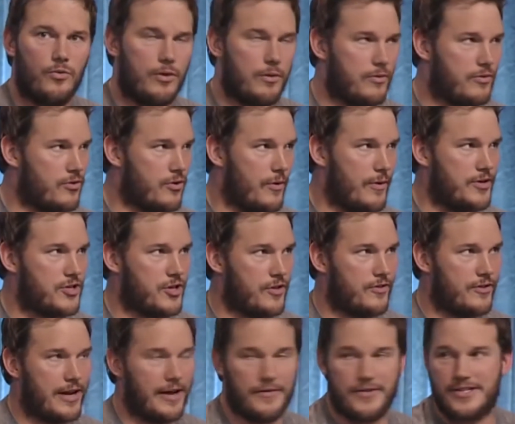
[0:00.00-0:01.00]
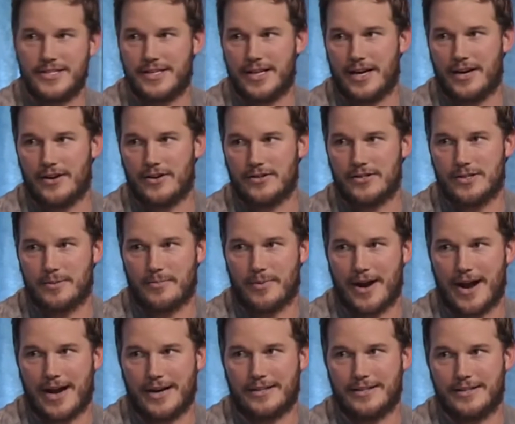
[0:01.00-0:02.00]
we would throw each other down the stairs to
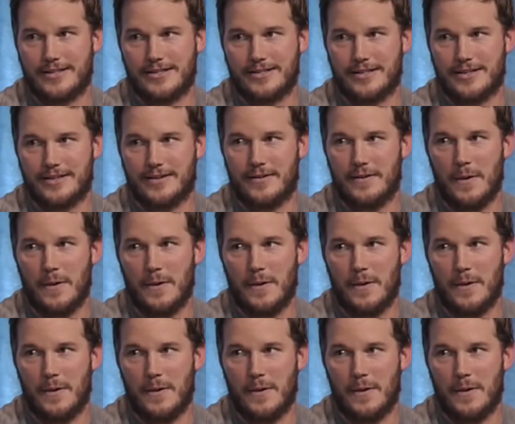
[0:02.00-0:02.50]
practice,